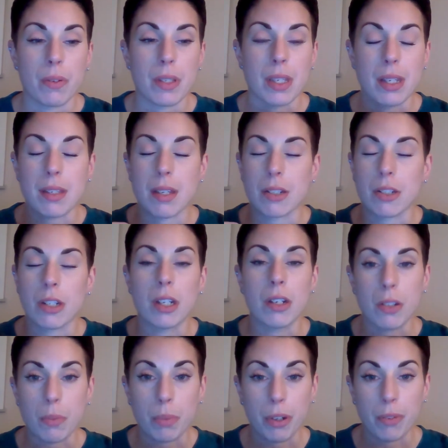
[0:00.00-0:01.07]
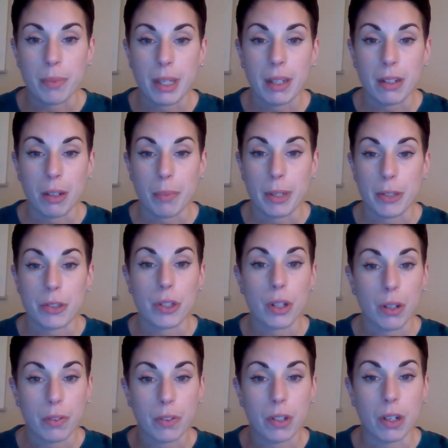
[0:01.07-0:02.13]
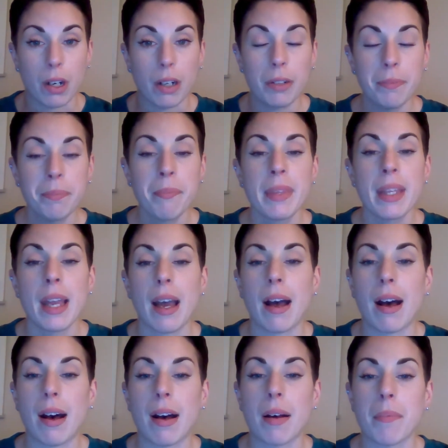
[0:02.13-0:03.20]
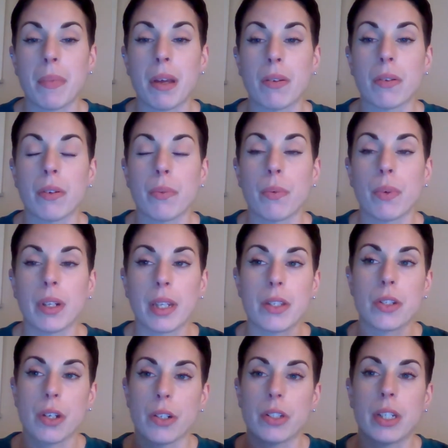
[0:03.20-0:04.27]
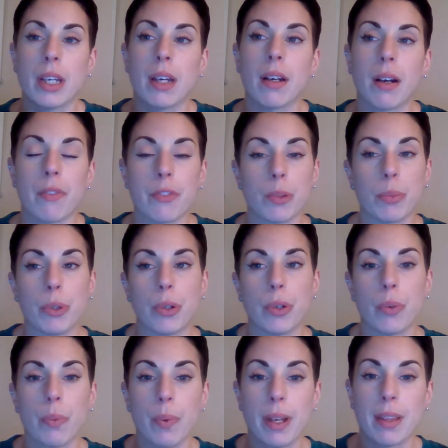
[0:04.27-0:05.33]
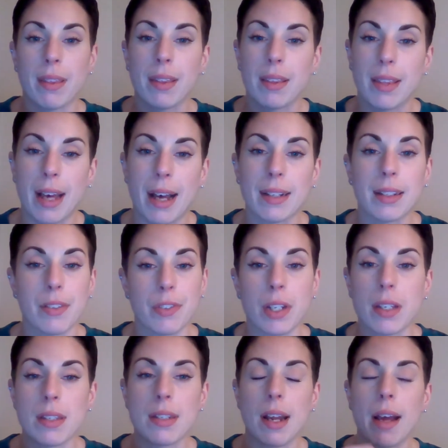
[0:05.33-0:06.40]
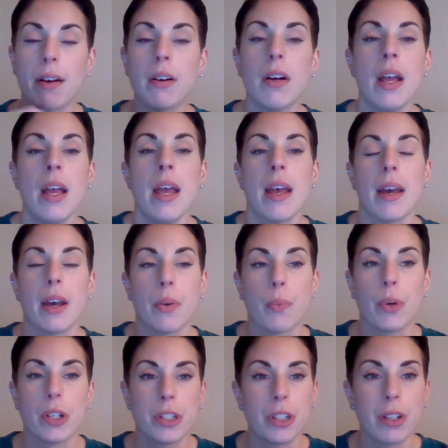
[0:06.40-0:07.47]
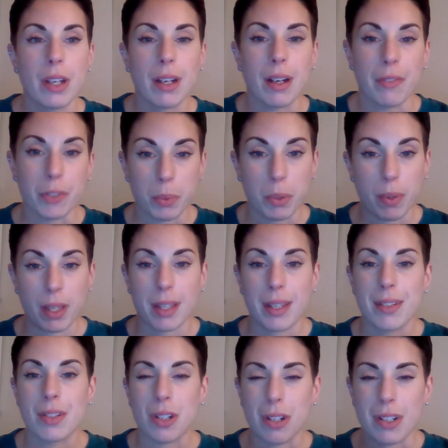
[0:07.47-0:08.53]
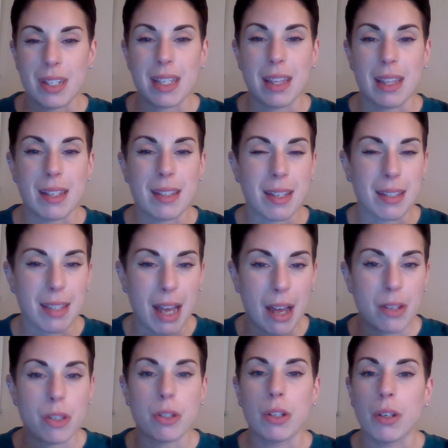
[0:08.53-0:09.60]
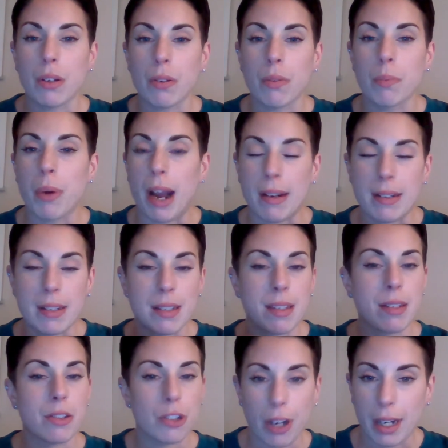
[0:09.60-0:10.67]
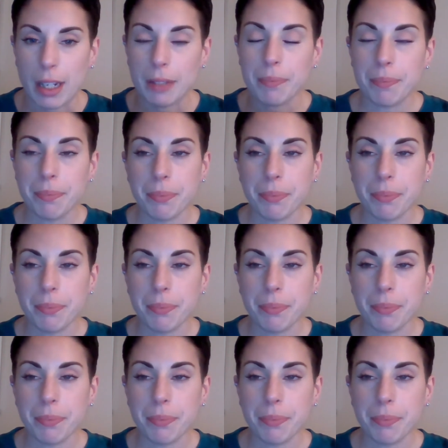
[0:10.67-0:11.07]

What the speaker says: see such a huge improvement in your bench overall, and really start to get comfortable with that lifting style. And once you get comfortable with it and start to see the success and you practice it and train it,